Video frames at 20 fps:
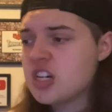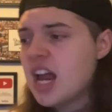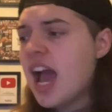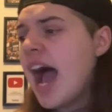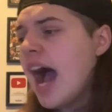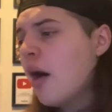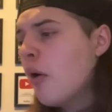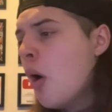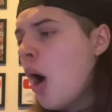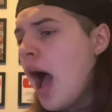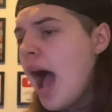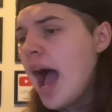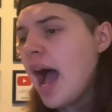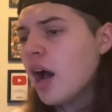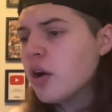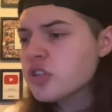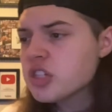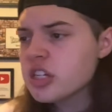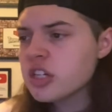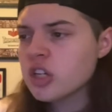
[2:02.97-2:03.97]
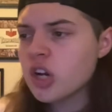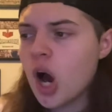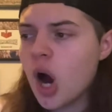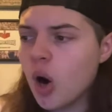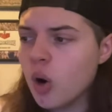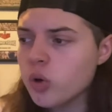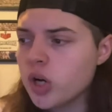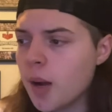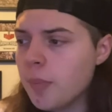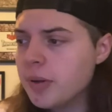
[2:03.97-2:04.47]
now, how's he going to
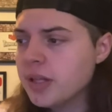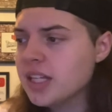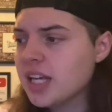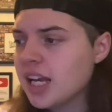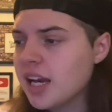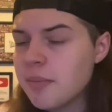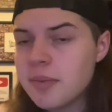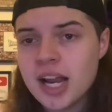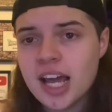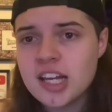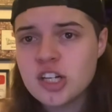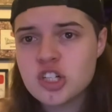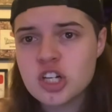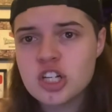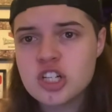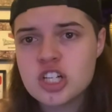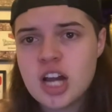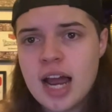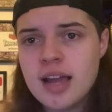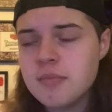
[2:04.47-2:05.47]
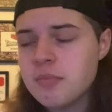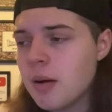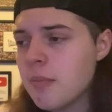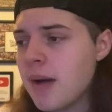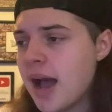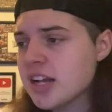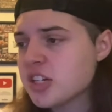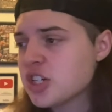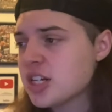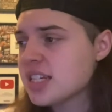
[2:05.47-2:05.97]
hold up in the Elimination Chamber
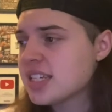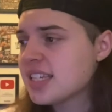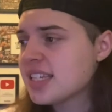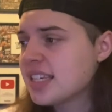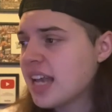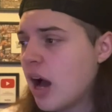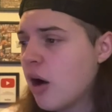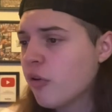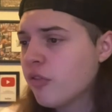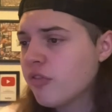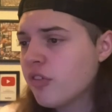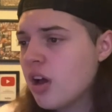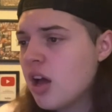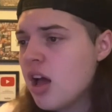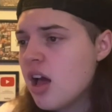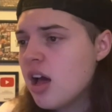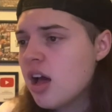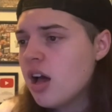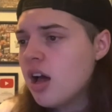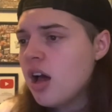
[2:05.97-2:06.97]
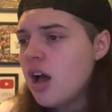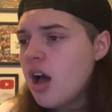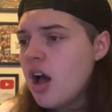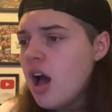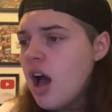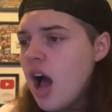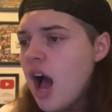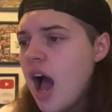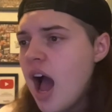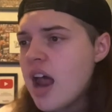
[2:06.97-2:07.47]
match itself?
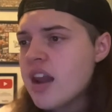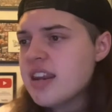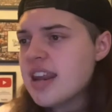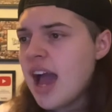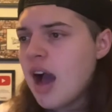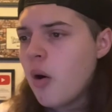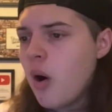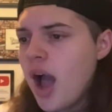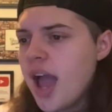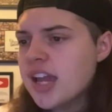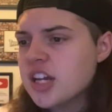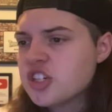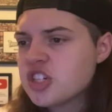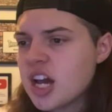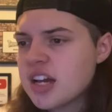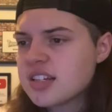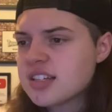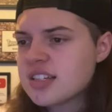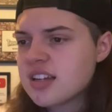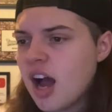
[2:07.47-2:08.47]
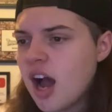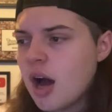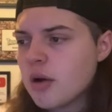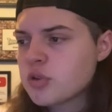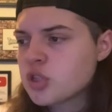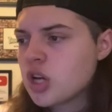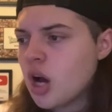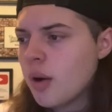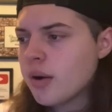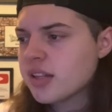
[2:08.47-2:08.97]
And now AJ
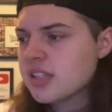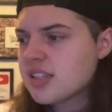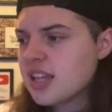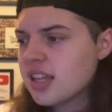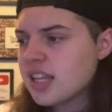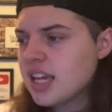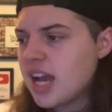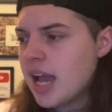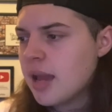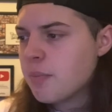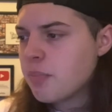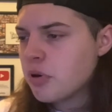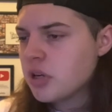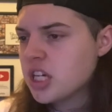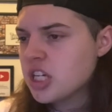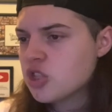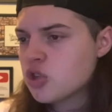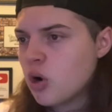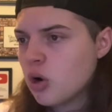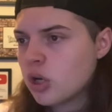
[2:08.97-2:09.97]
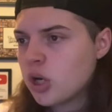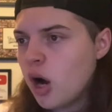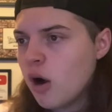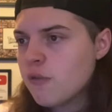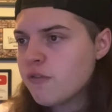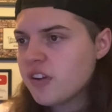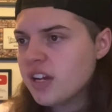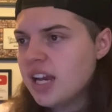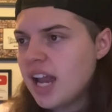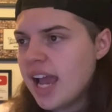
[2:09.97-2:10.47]
Styles going to the apron. He's got
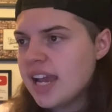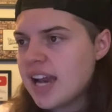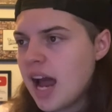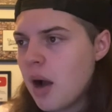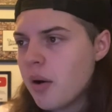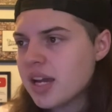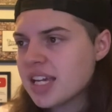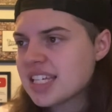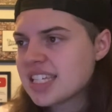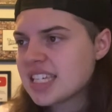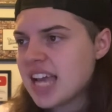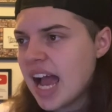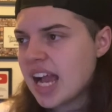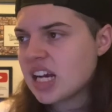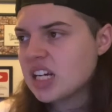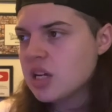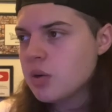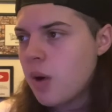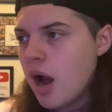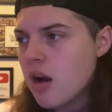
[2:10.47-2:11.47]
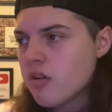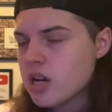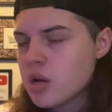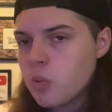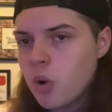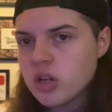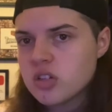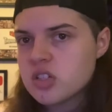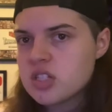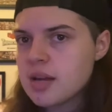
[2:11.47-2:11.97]
Kofi laid out exactly where he
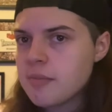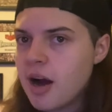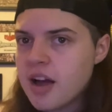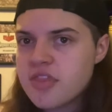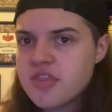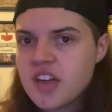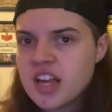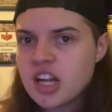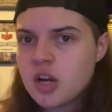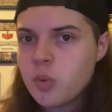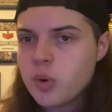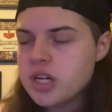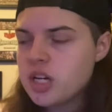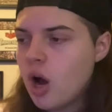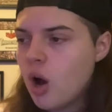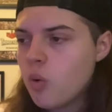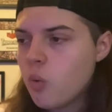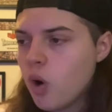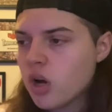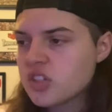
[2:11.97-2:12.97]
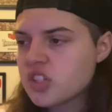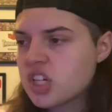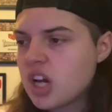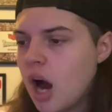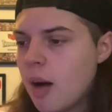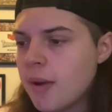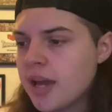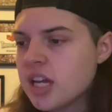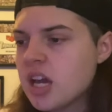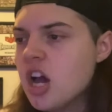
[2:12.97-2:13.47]
wants him. I think we know what's
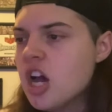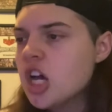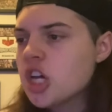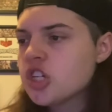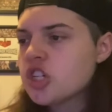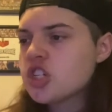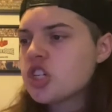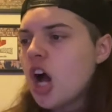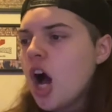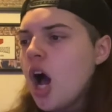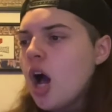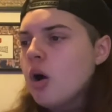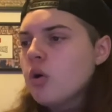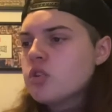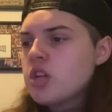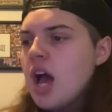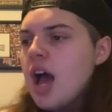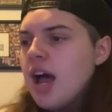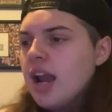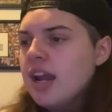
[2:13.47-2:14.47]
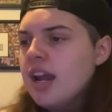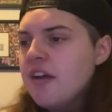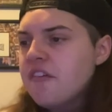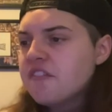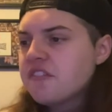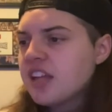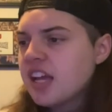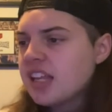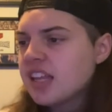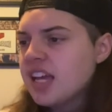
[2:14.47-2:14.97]
coming. Styles
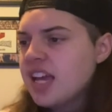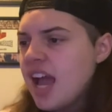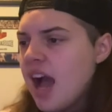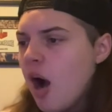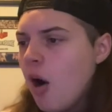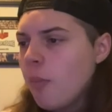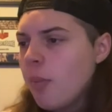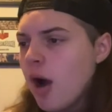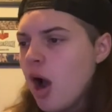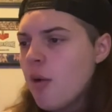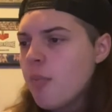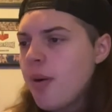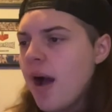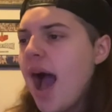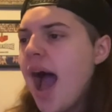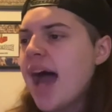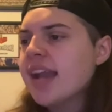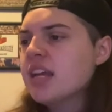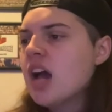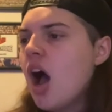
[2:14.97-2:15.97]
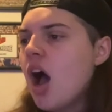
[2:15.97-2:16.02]
lifting the elbow pad.